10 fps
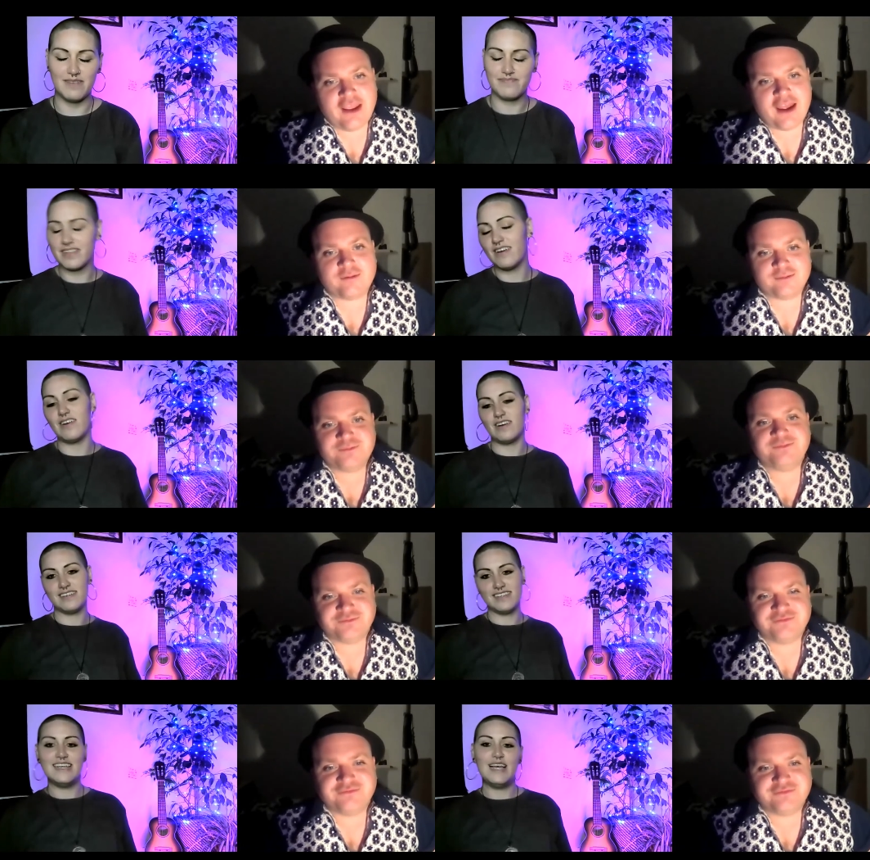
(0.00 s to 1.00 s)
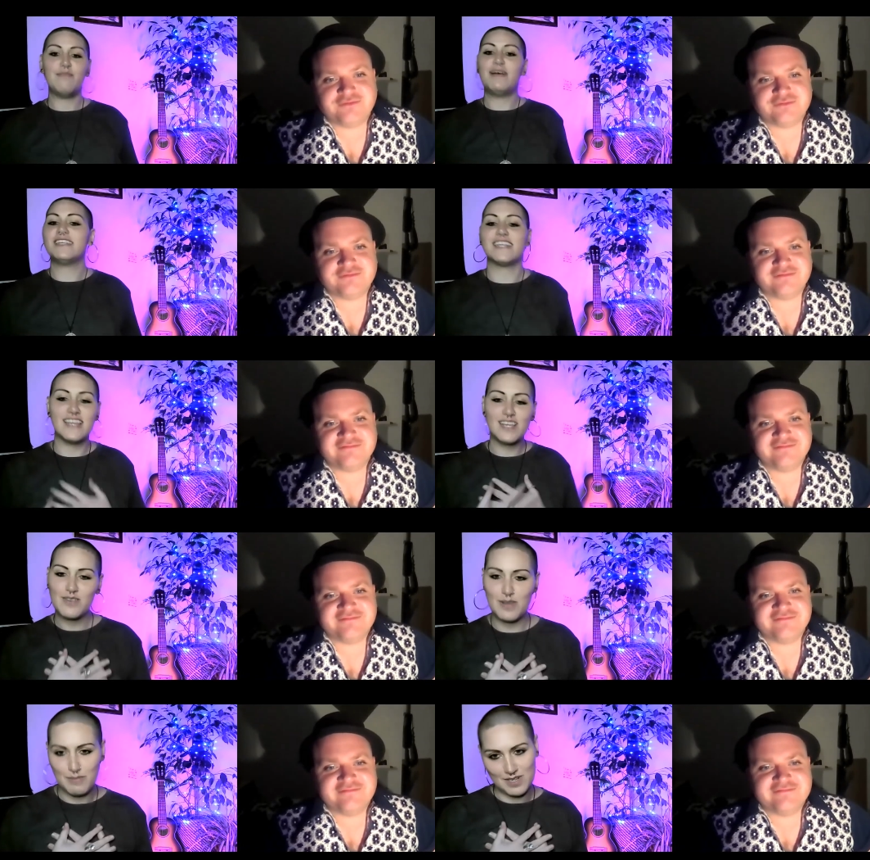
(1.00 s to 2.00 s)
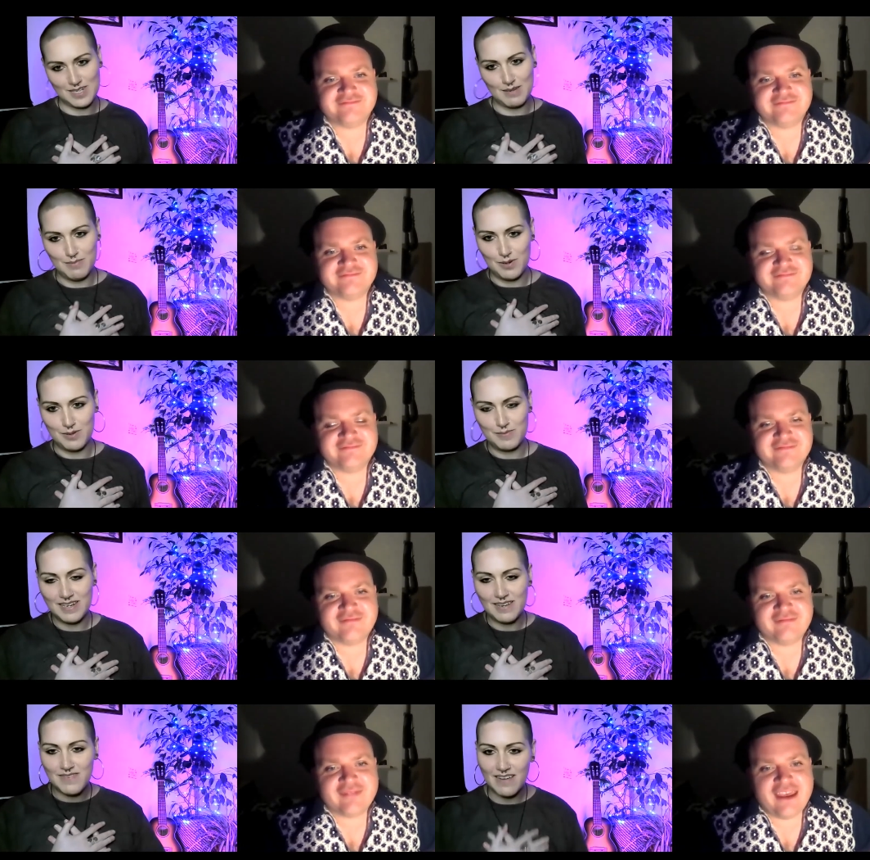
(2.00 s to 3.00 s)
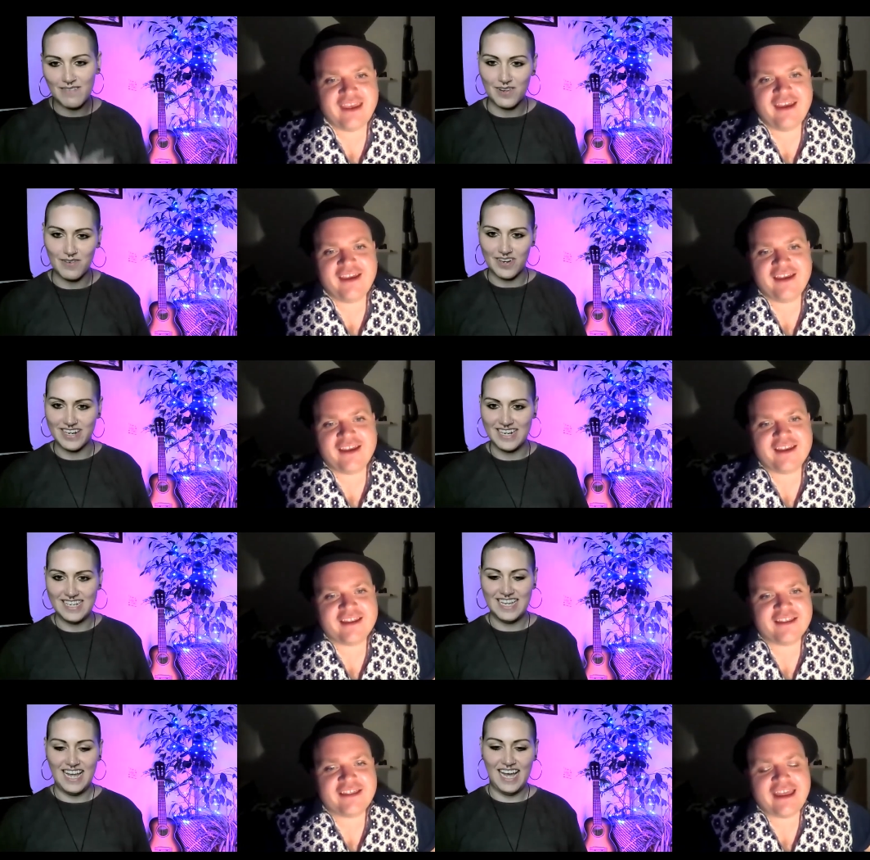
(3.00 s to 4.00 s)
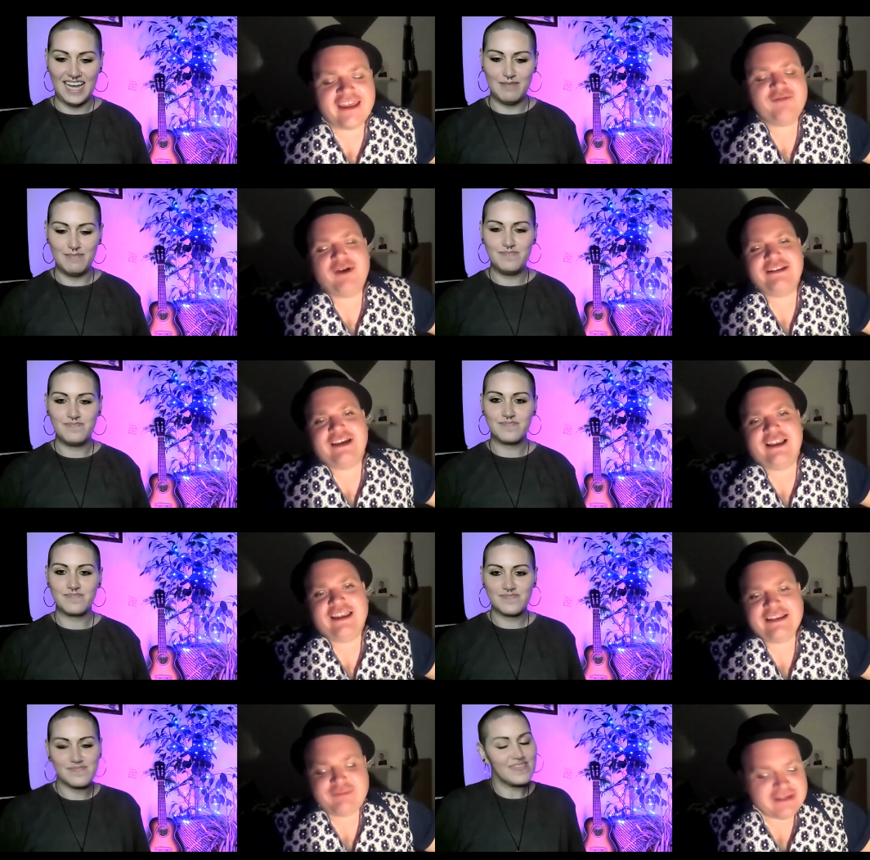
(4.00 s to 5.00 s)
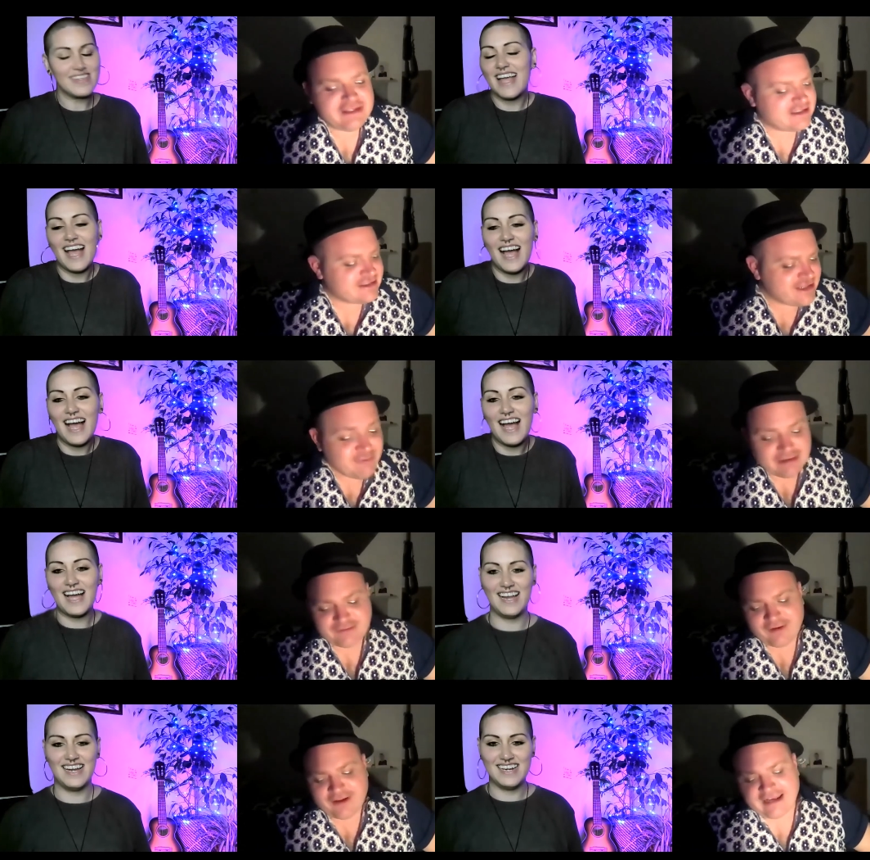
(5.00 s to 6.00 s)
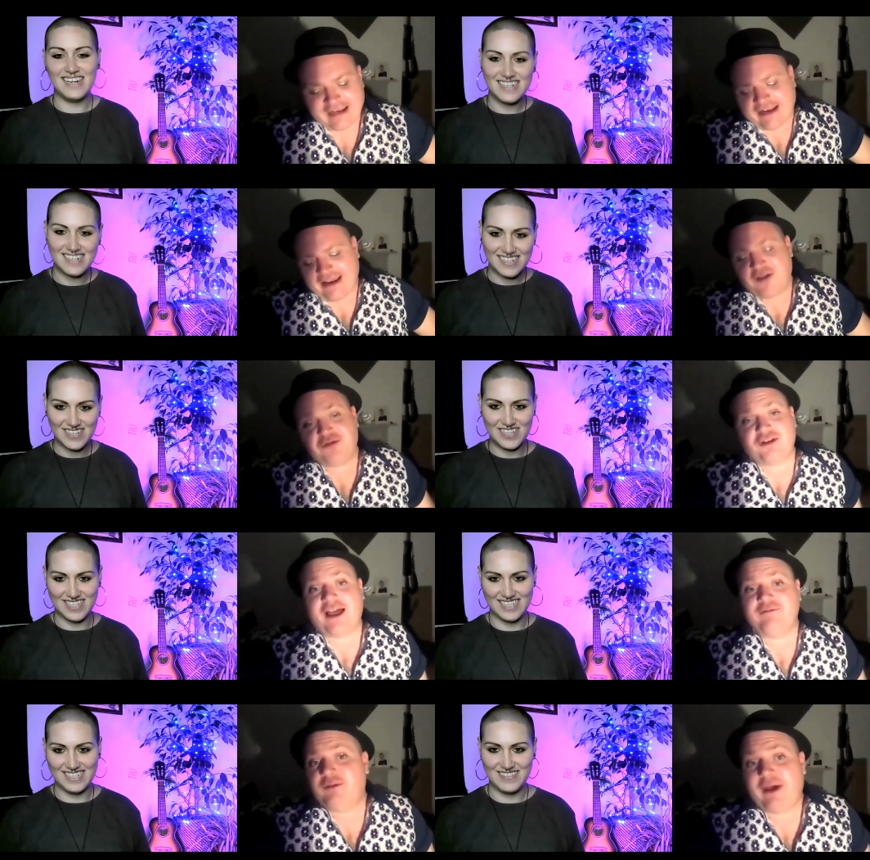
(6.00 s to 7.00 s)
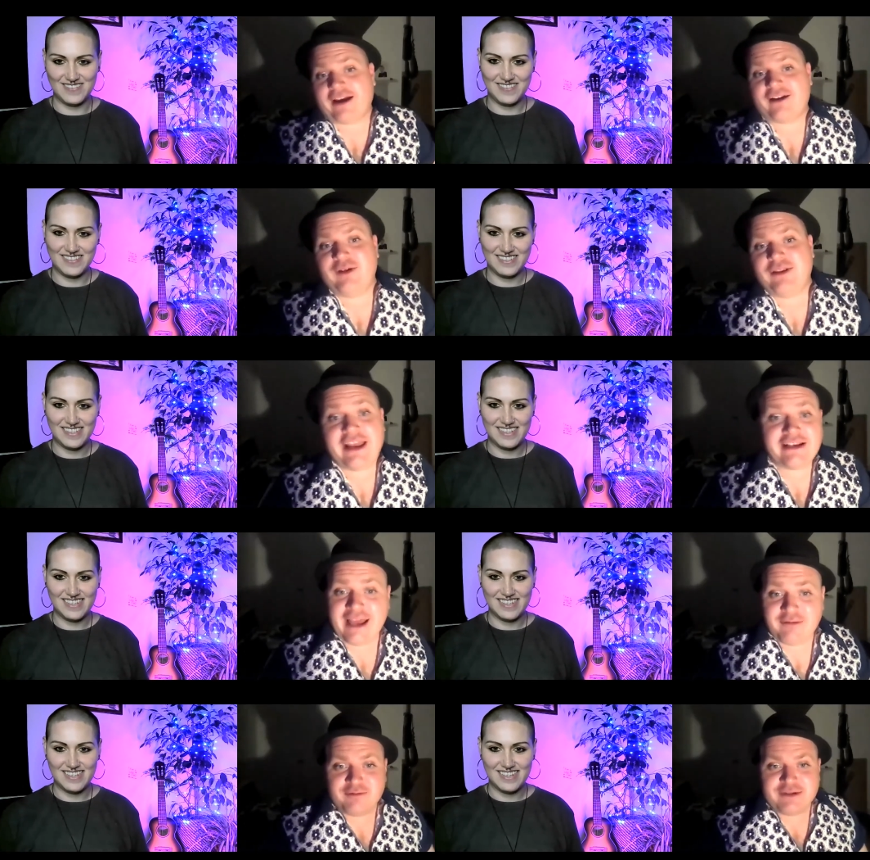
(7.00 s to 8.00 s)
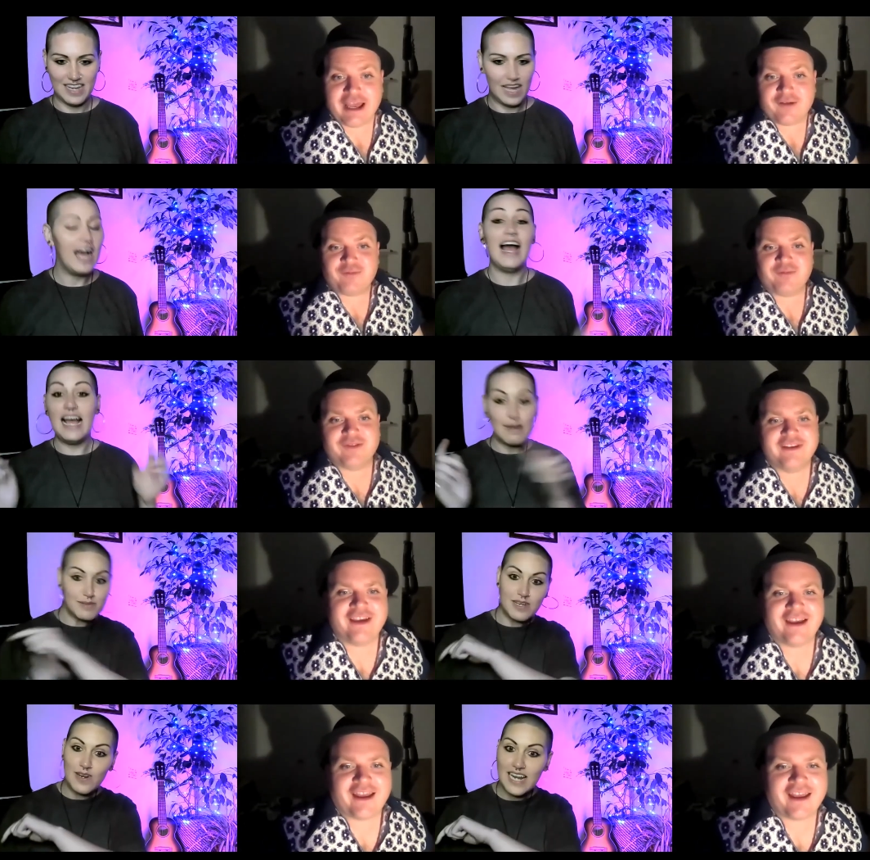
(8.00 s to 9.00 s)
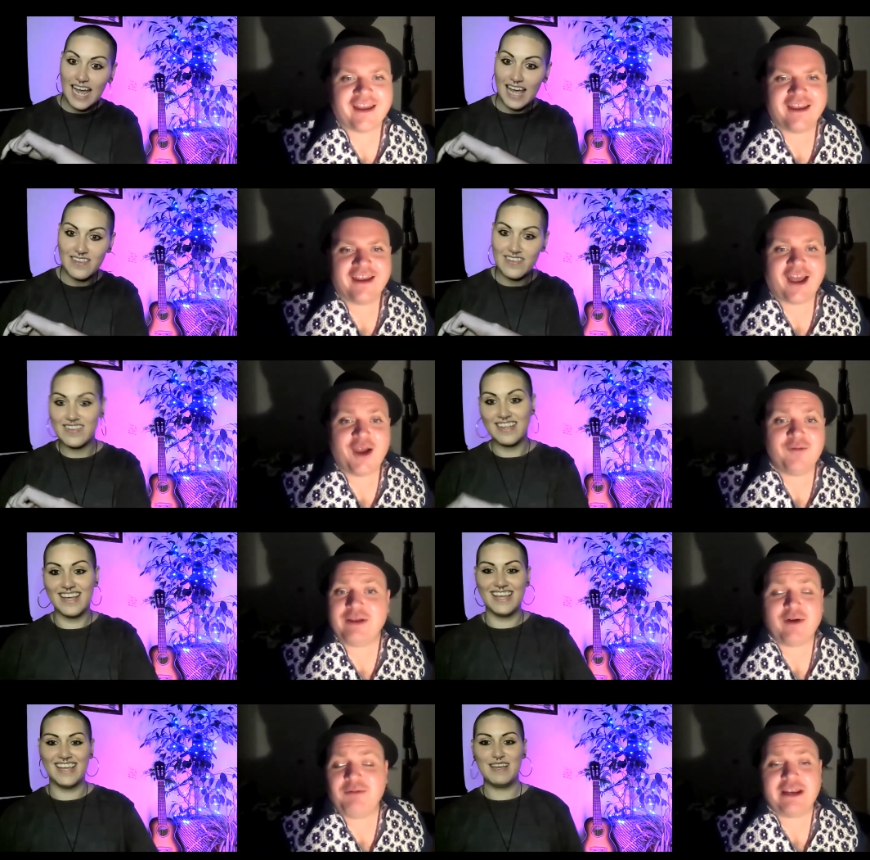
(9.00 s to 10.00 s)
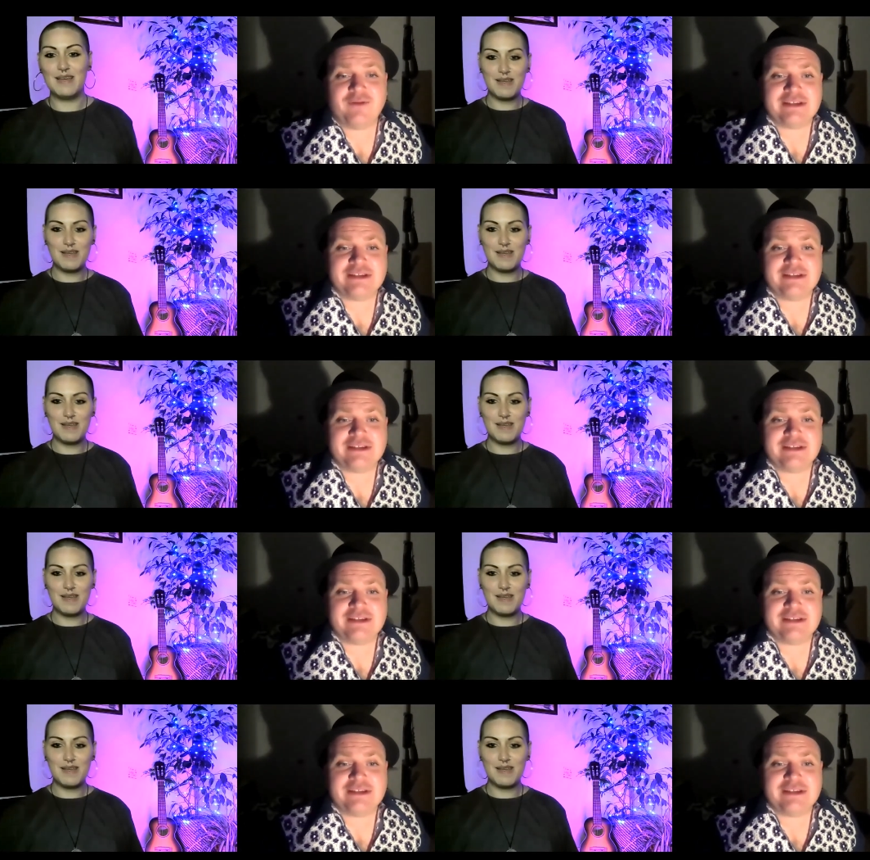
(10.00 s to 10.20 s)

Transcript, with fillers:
Speaker 1: yeah. Oh, amazing. Thank you so much again, Paul. It's been lovely having you on. Thank you, my um,
Speaker 2: darling. It's been so much fun, and I hope you'll have me back when the next album's out.
Speaker 1: Absolutely, yes.
Speaker 2: Hopefully, it won't be another